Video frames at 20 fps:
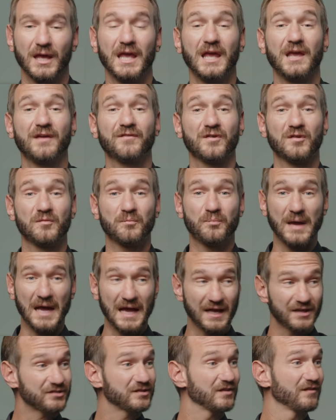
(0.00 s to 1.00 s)
even
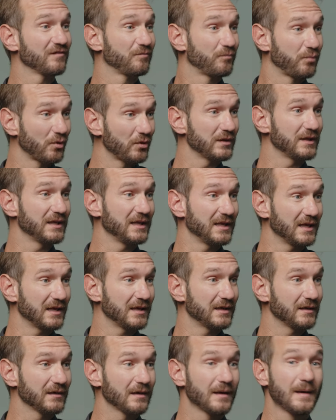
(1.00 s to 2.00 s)
passive
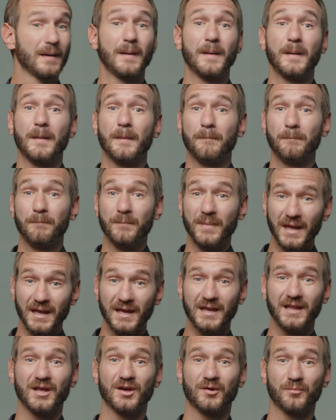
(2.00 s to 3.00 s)
bullying,
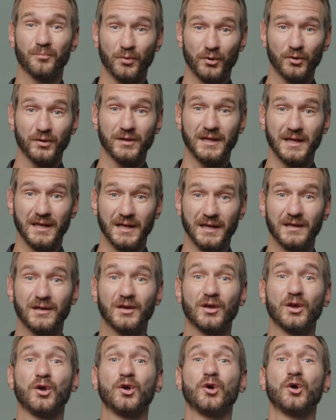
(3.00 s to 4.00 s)
media
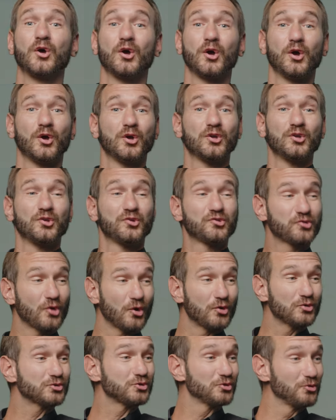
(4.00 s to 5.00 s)
bullying,
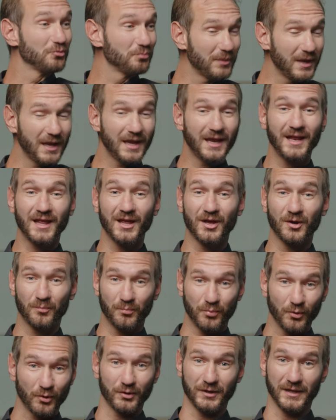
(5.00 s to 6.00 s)
social media
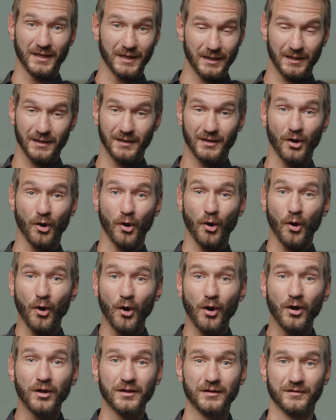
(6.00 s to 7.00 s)
bullying, yeah.
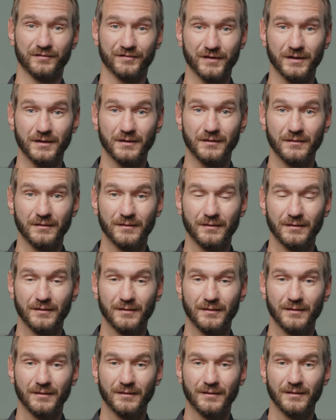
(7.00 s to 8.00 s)
all of it,
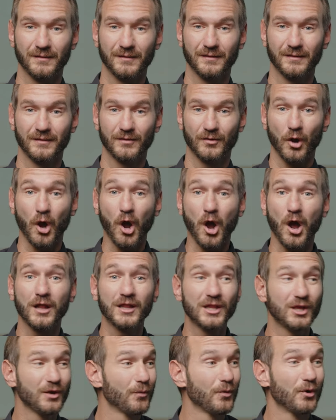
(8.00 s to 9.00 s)

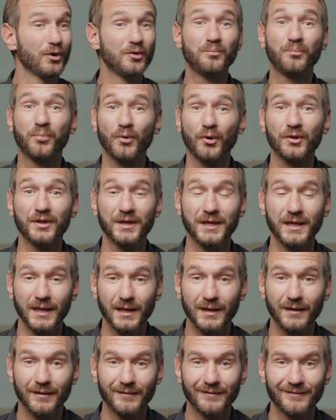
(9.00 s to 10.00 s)
Hollywood
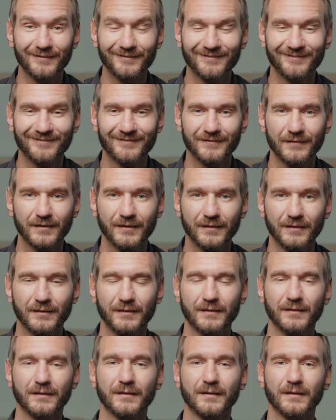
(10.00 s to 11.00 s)
bullying,
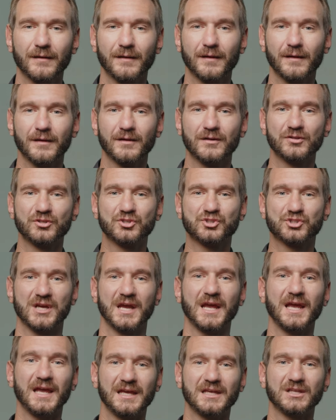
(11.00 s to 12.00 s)

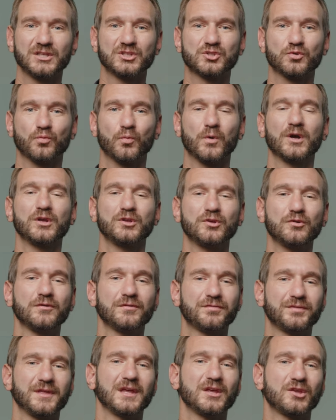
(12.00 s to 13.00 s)
change what you
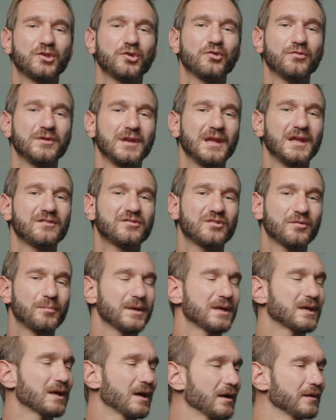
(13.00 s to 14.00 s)
think you need to
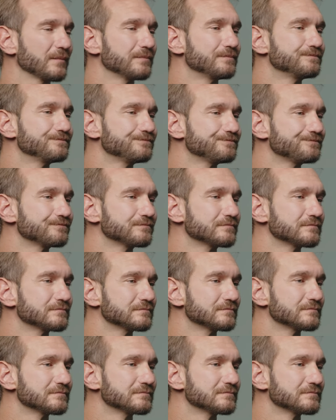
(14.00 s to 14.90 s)
become. Mm-hmm.